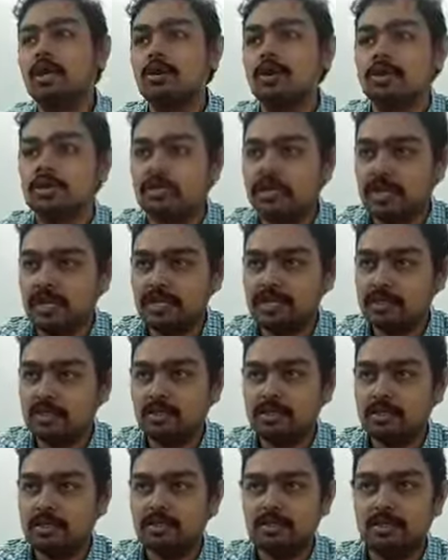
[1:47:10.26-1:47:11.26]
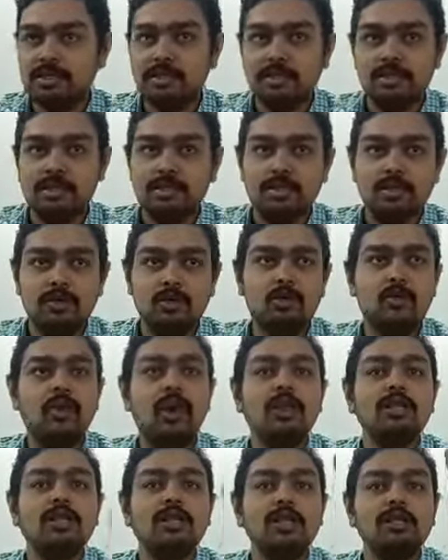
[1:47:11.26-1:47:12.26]
Andolan's case.
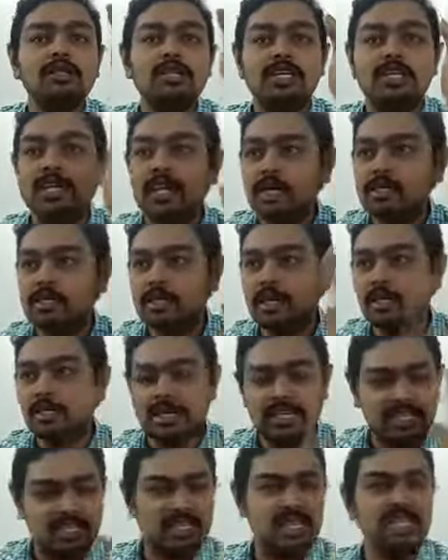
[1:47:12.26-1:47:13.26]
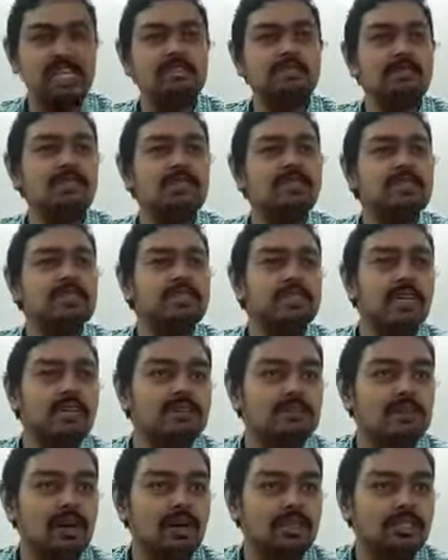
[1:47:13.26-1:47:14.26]
Kulandagan Chettiar's case. I still remember these
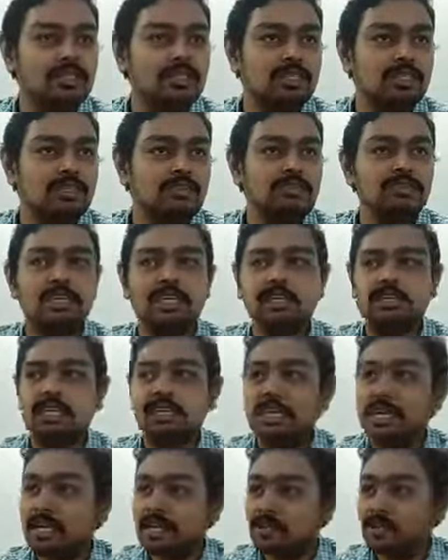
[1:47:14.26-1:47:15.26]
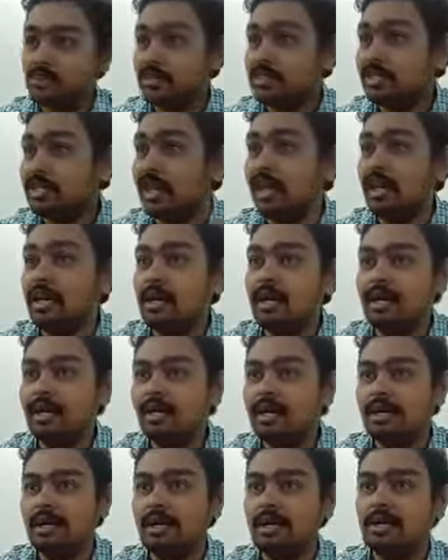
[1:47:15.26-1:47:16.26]
case laws because I studied in
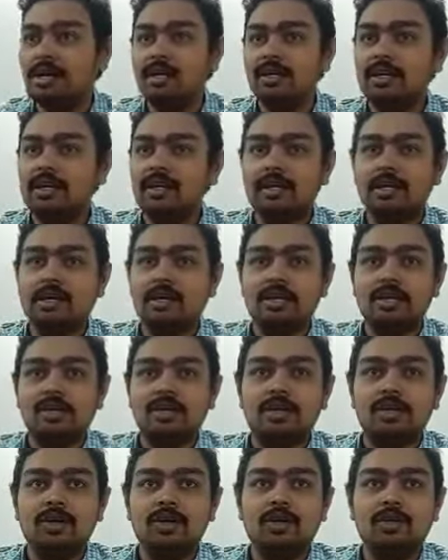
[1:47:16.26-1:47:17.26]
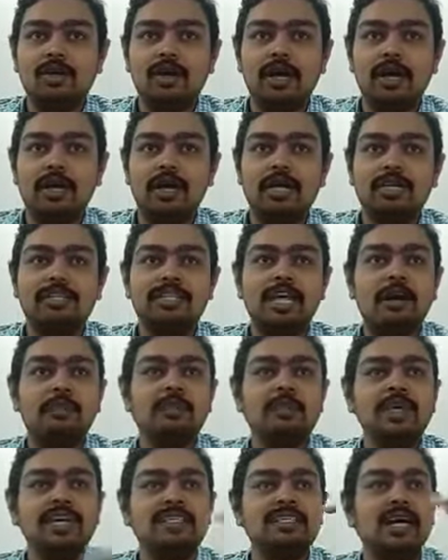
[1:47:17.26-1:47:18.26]
2010. Okay,
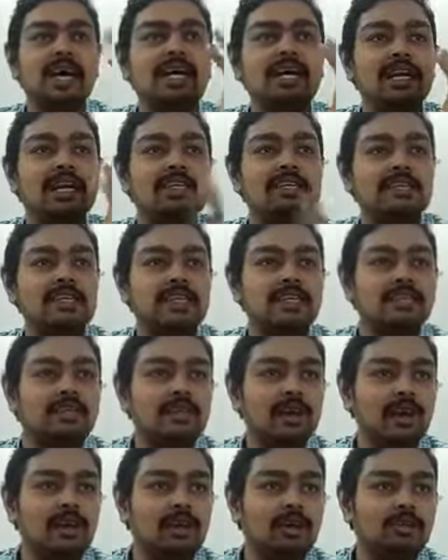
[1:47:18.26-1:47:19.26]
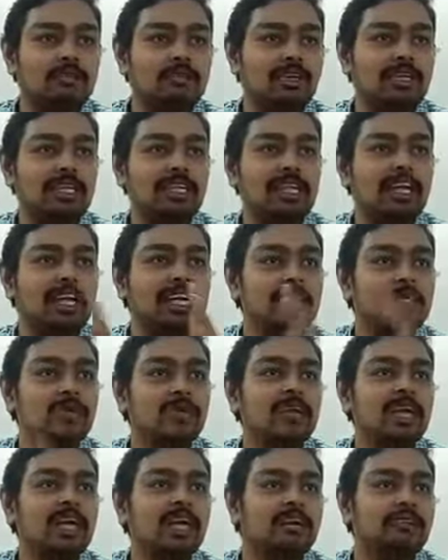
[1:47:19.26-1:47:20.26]
Japanese Airlines case law for the TDS
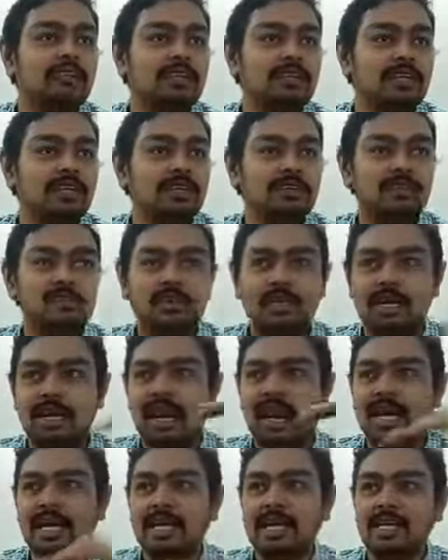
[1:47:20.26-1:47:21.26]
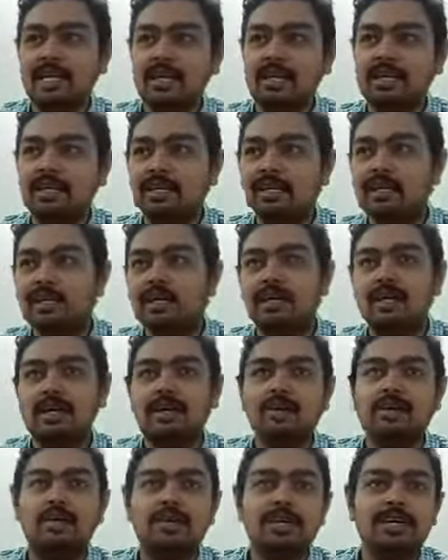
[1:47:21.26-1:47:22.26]
195. There is one landing
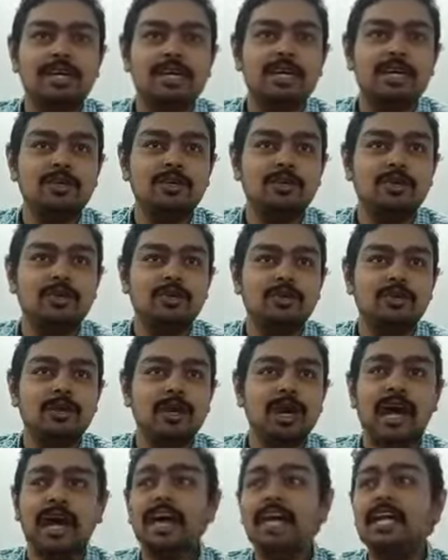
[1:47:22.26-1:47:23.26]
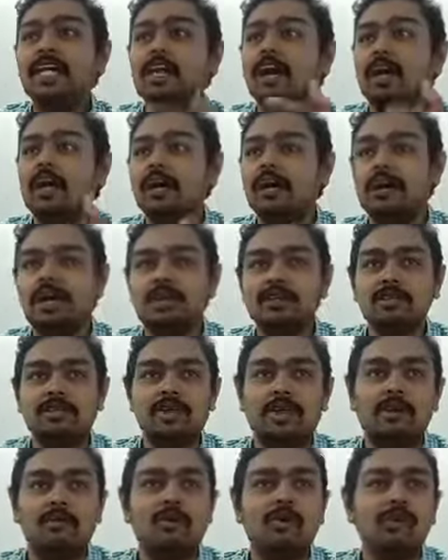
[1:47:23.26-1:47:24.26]
or TDS. Idea
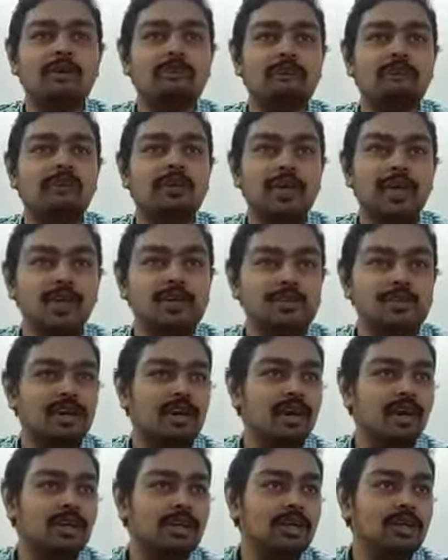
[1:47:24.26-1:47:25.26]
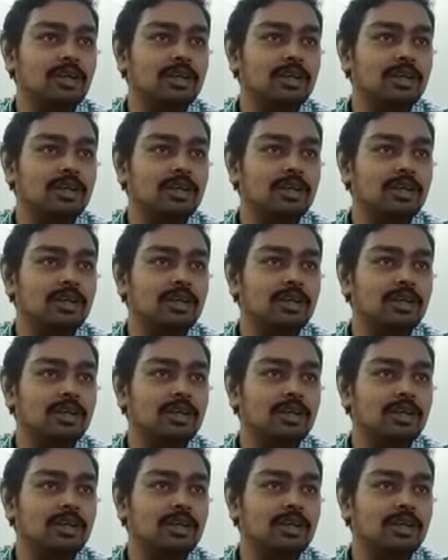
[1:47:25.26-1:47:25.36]
case law, Vodafone case law.